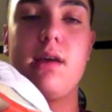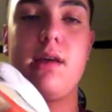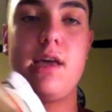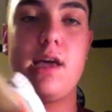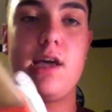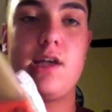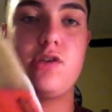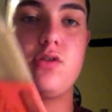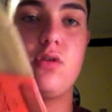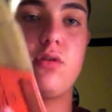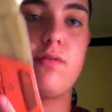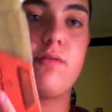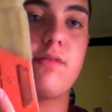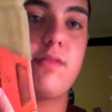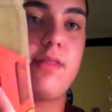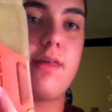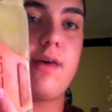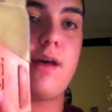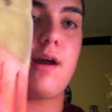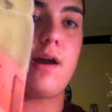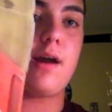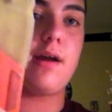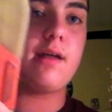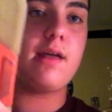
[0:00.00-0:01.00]
hits over
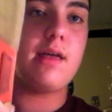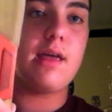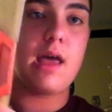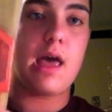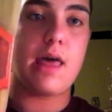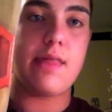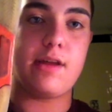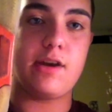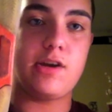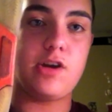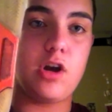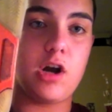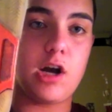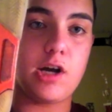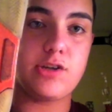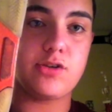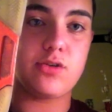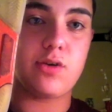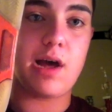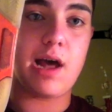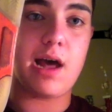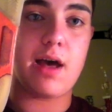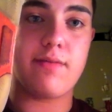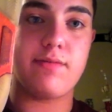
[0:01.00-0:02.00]
there, and then you
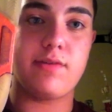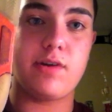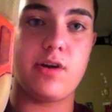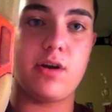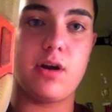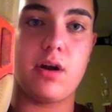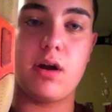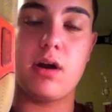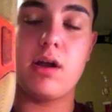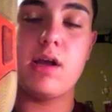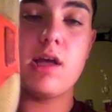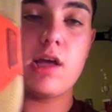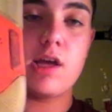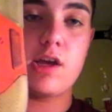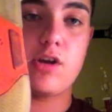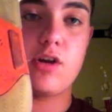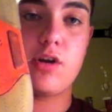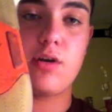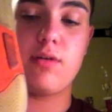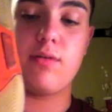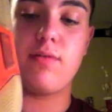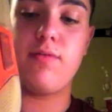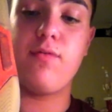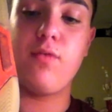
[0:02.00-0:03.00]
also have your
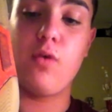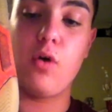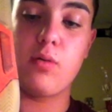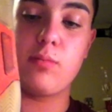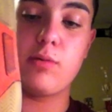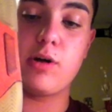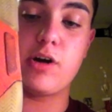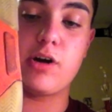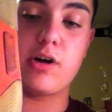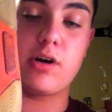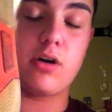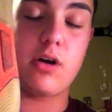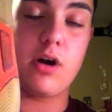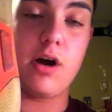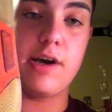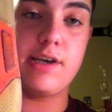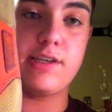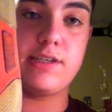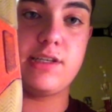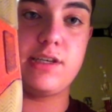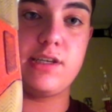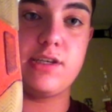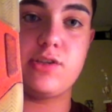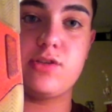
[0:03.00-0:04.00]
former
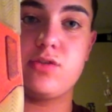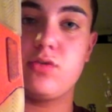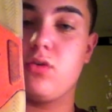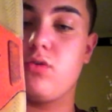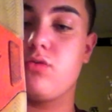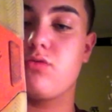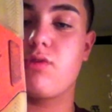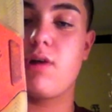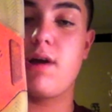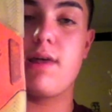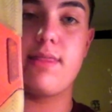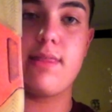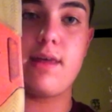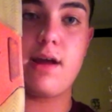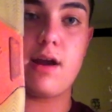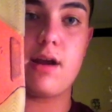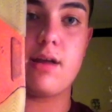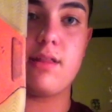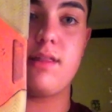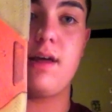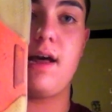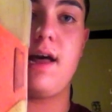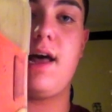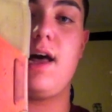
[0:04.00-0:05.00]
icy sole right
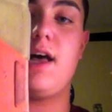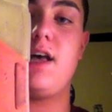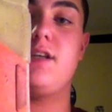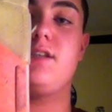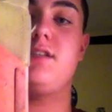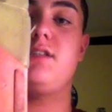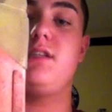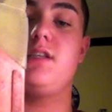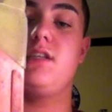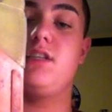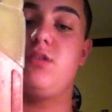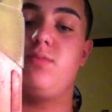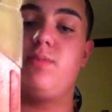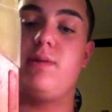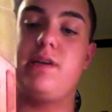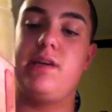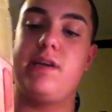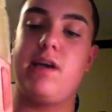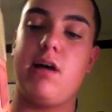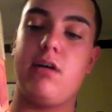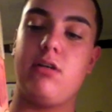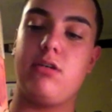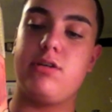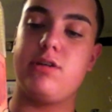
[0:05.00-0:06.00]
there that has since
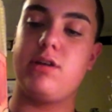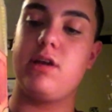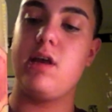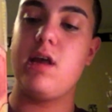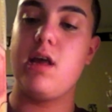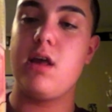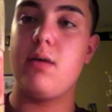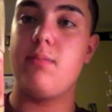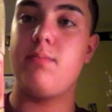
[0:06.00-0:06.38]
been yellowed.